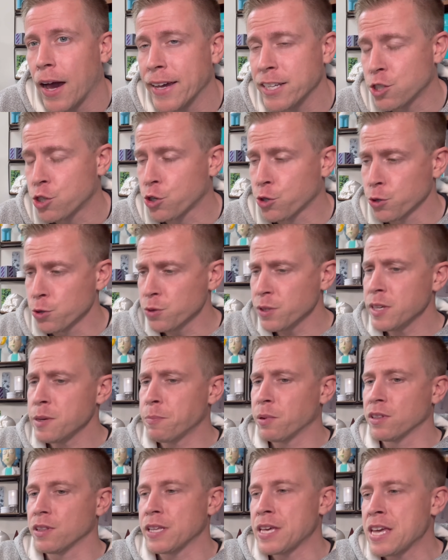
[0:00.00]
I truly
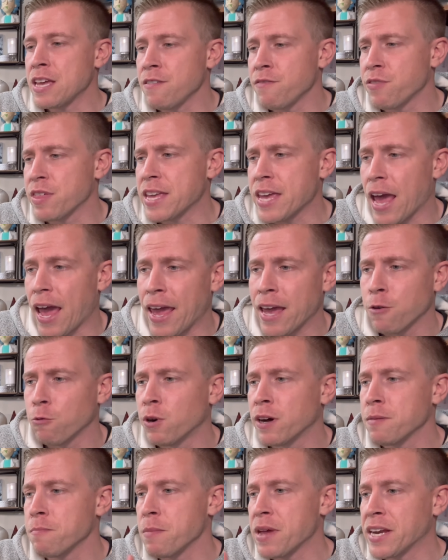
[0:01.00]
believe the
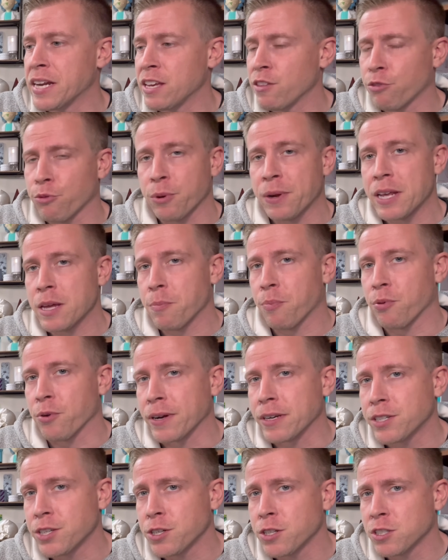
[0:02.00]
A1 Mini 3D
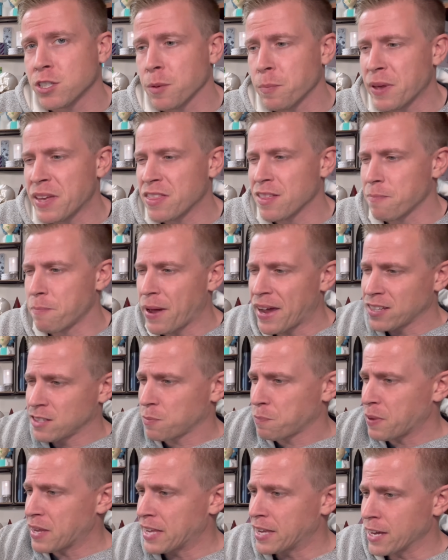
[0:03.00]
printer to be the
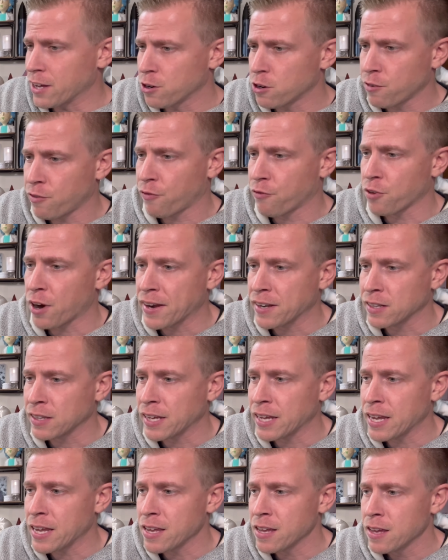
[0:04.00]
best
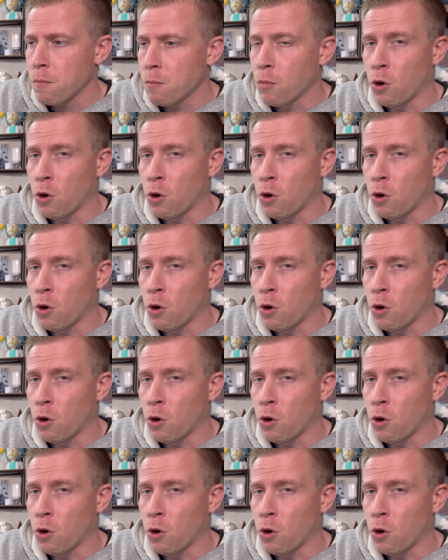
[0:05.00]
beginner-friendly,